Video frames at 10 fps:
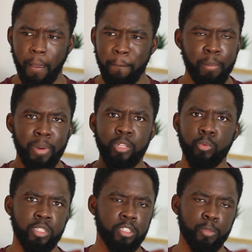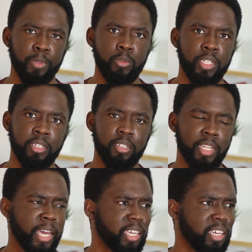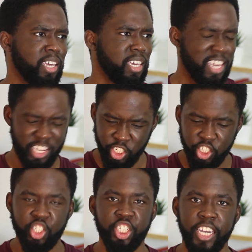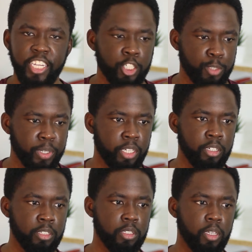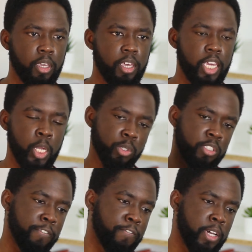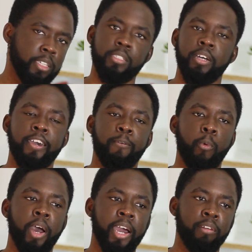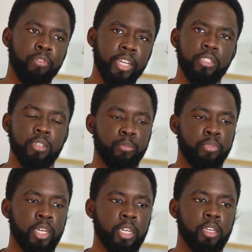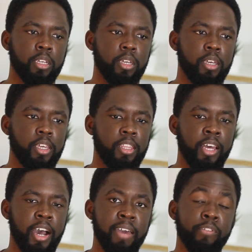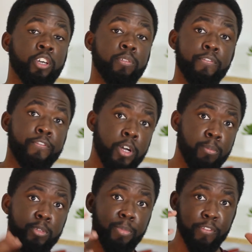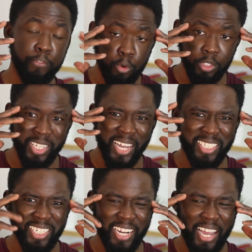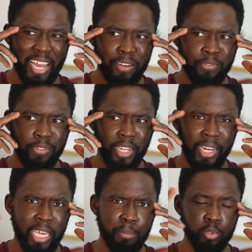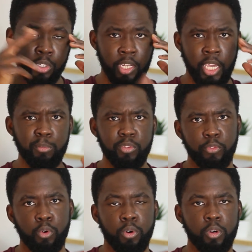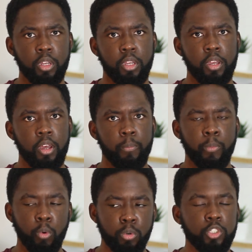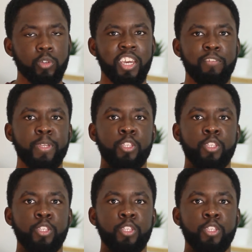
My mind was exploding. Like, it just changed because it was the first time where I read something that either confirmed my thoughts that I didn't have labels or names for, but also gave me